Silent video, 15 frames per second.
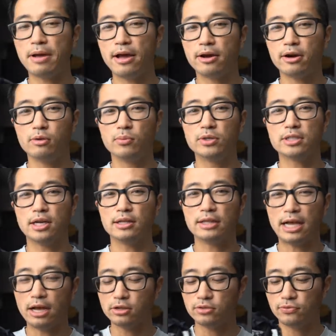pattern, which
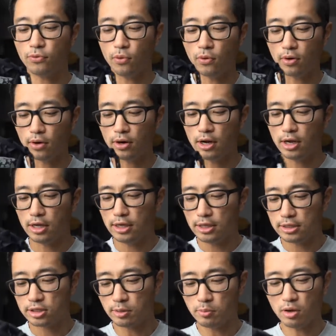allows for
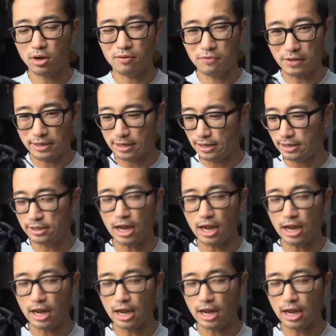somewhat of like a